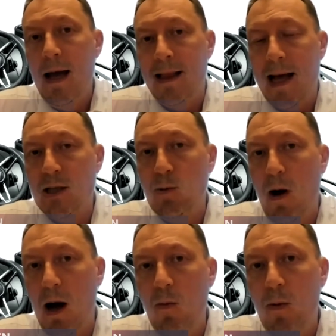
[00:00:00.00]
that's
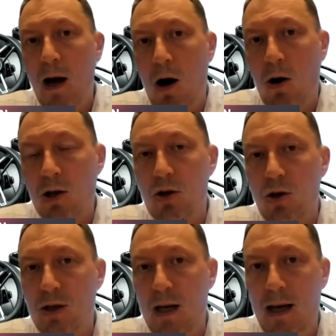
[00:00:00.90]
why we are also
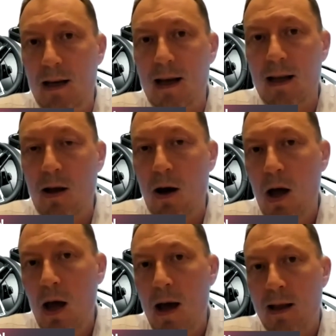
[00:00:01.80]
seeing that the
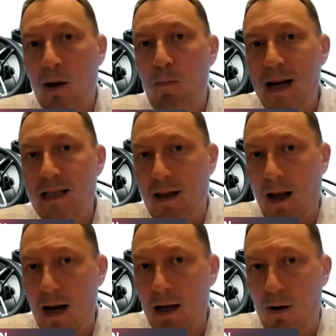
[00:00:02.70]
best
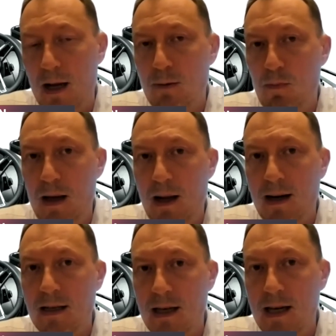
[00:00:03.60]
tractor
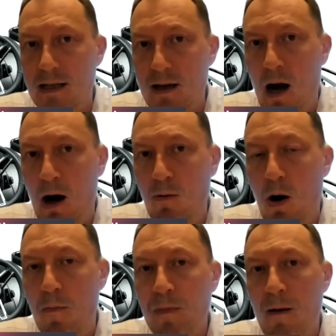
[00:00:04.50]
experience is
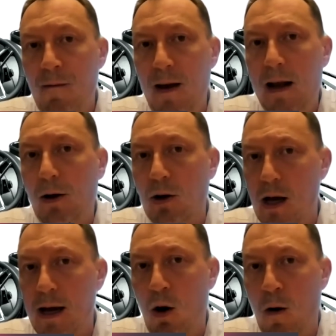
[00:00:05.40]
our field
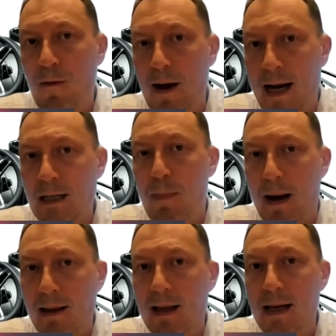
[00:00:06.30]
of
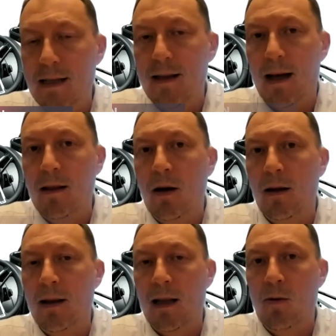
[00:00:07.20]
expertise
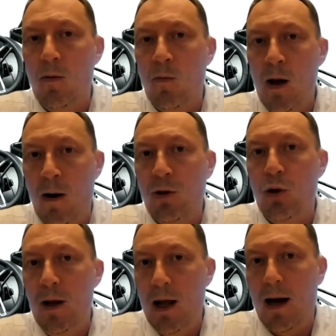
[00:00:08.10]
that we want to
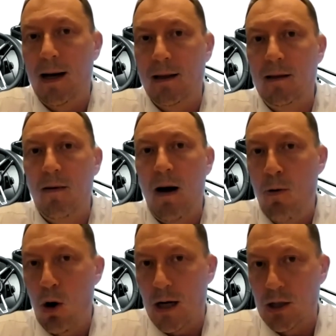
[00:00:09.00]
delight
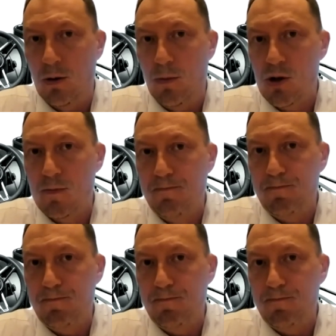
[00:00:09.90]
our customers.